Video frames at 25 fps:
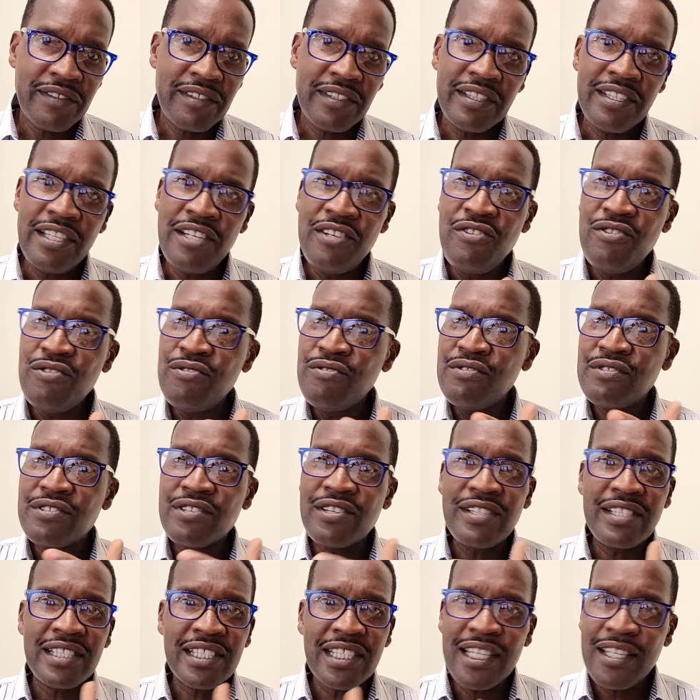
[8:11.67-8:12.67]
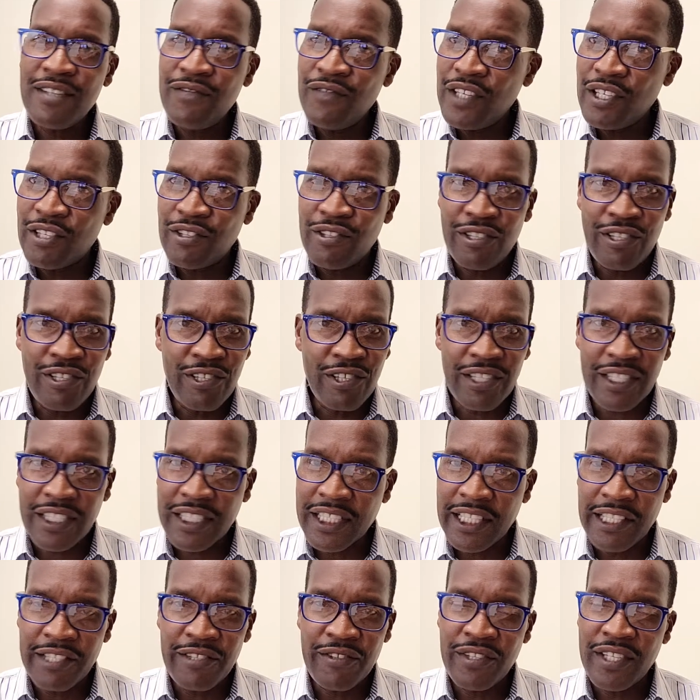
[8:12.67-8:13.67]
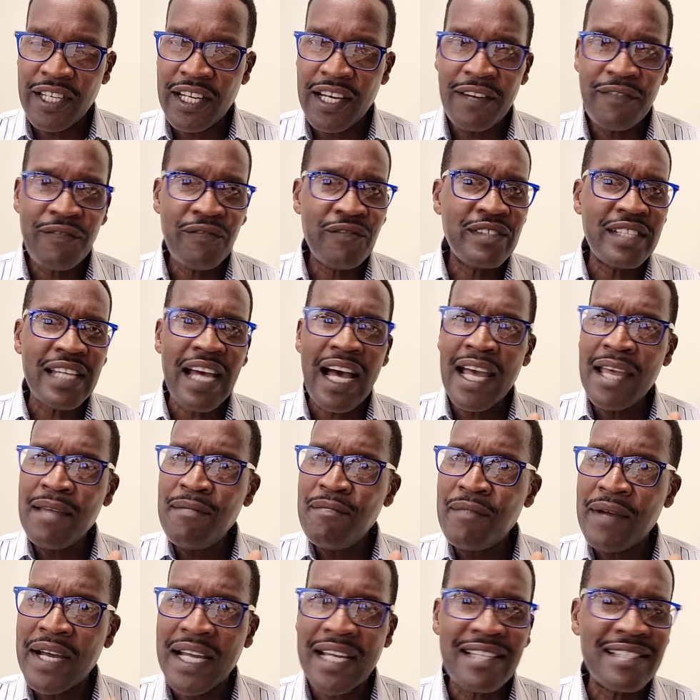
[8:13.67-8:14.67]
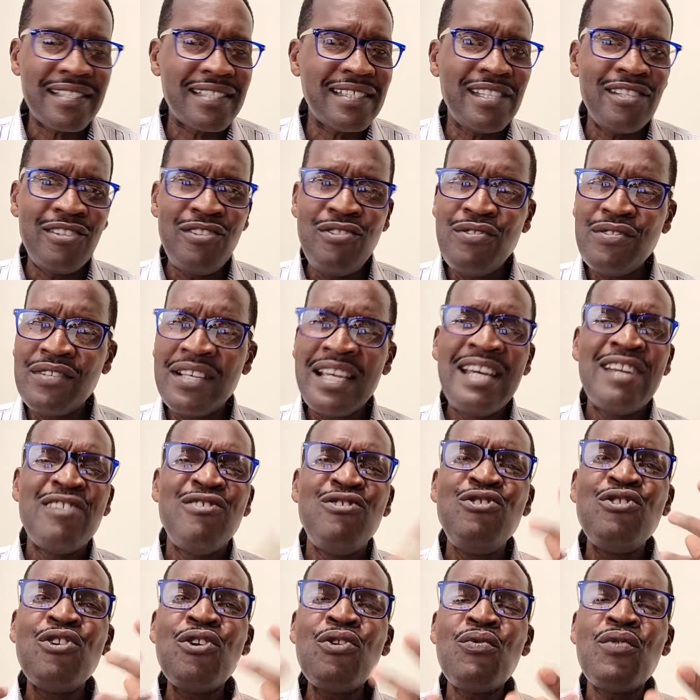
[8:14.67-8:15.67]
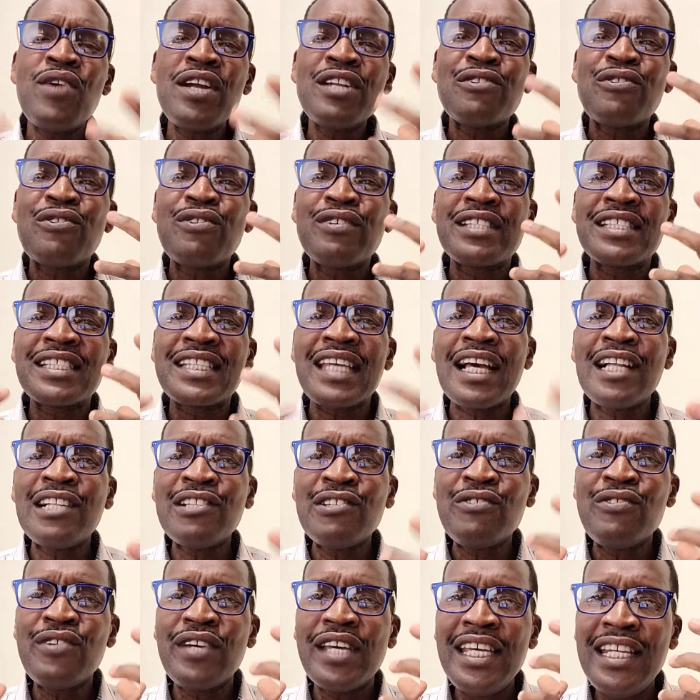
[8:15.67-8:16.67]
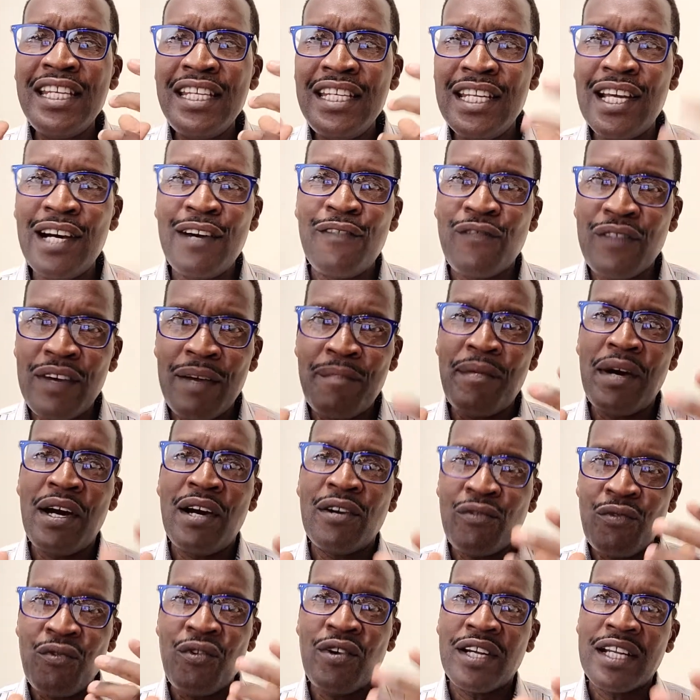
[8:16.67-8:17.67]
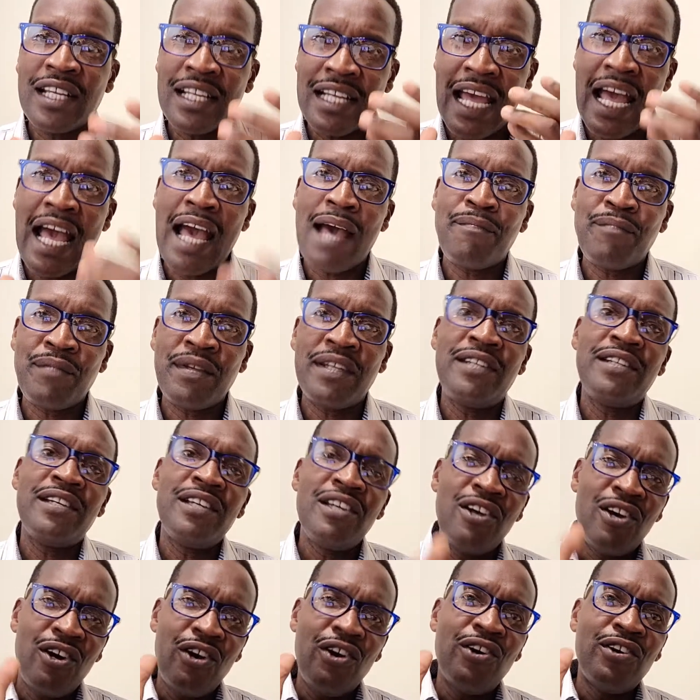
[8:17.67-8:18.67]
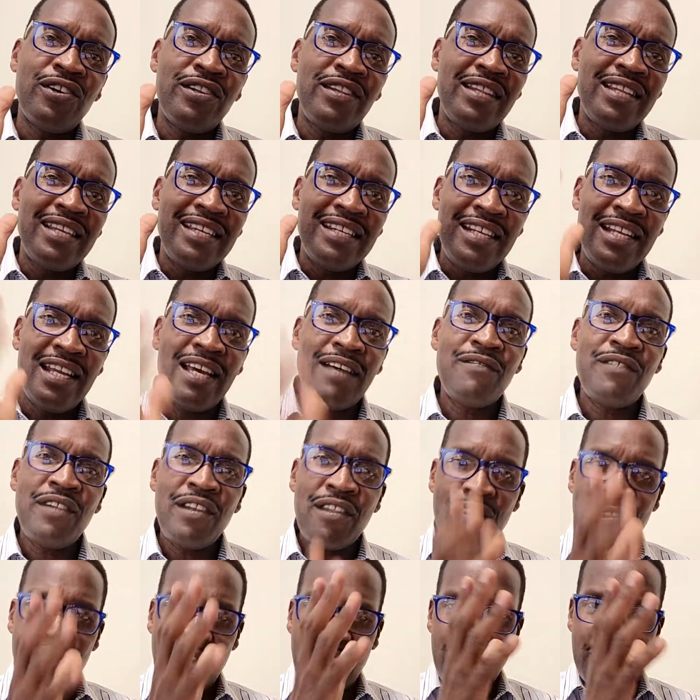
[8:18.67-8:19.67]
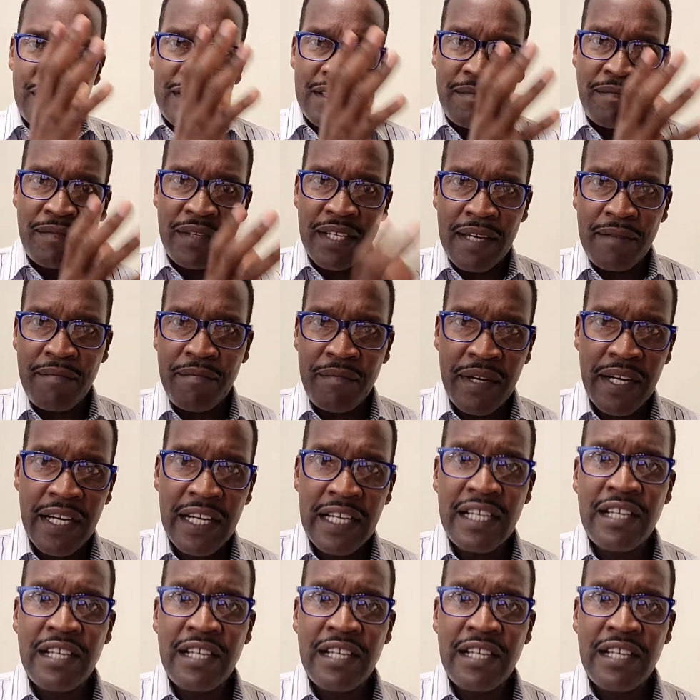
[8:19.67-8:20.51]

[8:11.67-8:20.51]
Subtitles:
The news on TV could not tell you enough. Time magazine, no one could tell you enough about what had happened on the 11th of September.